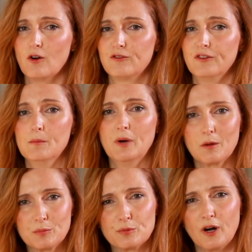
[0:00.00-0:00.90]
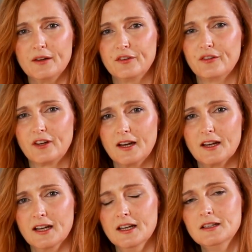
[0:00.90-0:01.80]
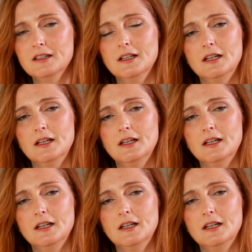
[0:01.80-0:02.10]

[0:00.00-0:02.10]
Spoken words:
of pulp prices kicking in,